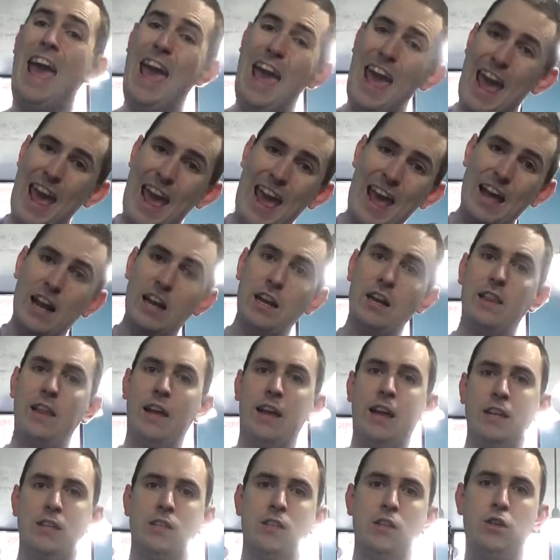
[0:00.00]
and they
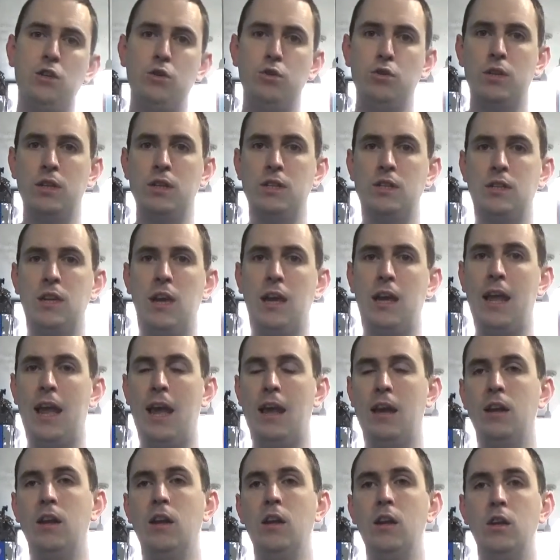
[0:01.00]
get to do this
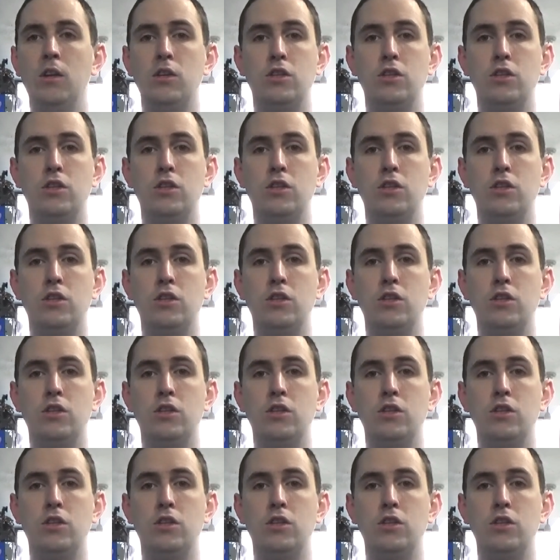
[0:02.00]
again.